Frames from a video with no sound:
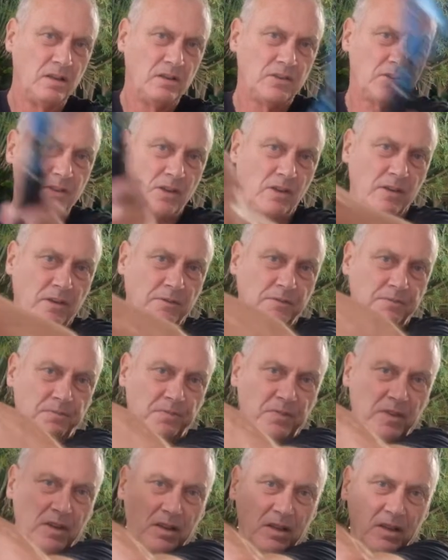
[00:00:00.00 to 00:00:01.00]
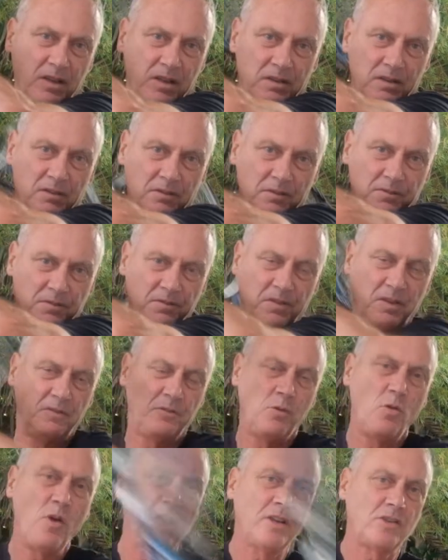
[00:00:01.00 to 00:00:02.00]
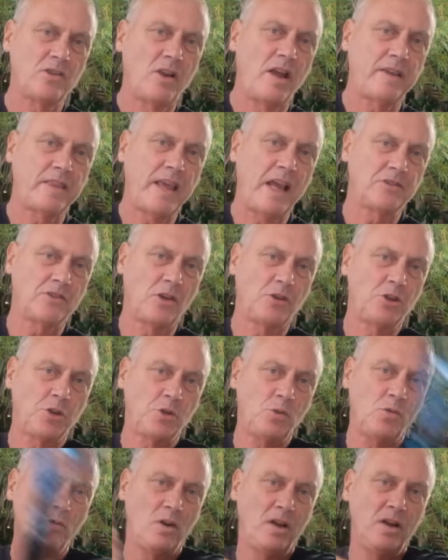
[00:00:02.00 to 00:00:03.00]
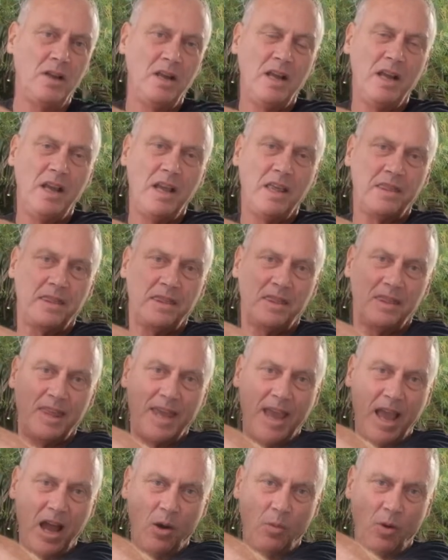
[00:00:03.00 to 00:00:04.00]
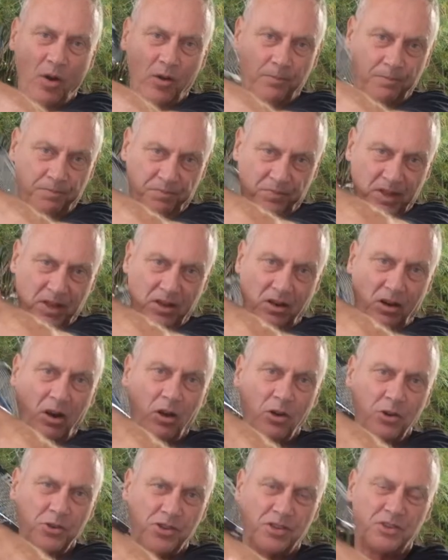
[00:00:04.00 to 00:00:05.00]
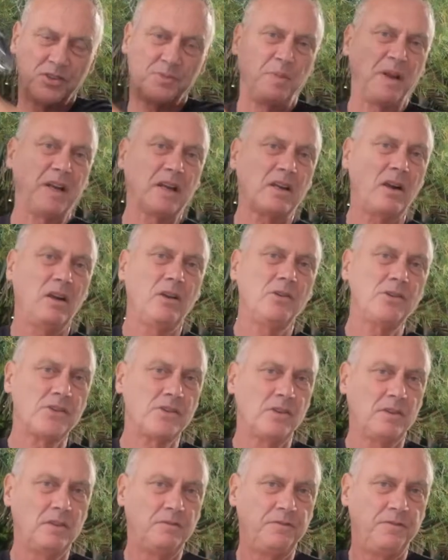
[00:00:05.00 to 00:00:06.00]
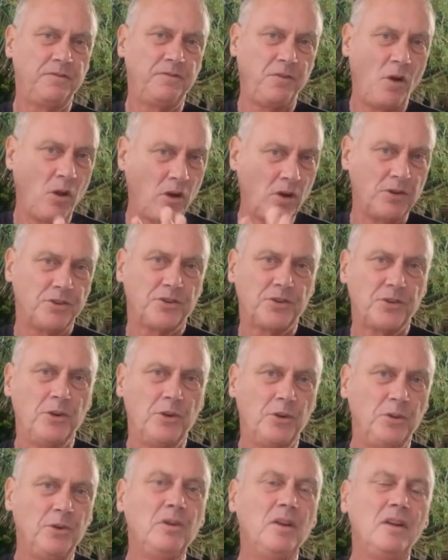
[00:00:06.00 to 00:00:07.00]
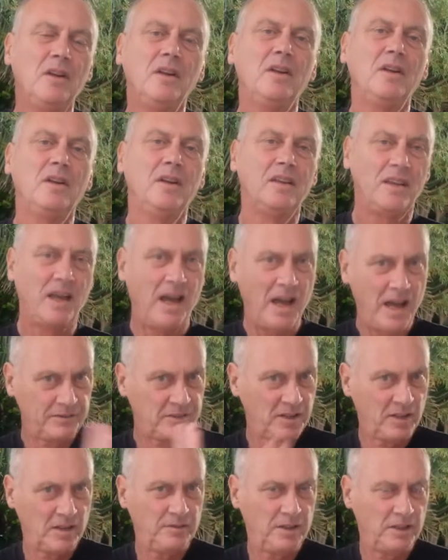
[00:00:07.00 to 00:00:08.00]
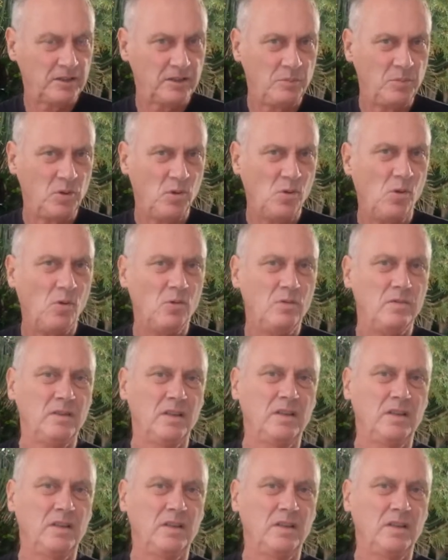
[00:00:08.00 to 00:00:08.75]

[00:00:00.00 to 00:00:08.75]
So they've forehands like that. So sure, the elbow closes, but it closes in the follow through after they've hit the ball.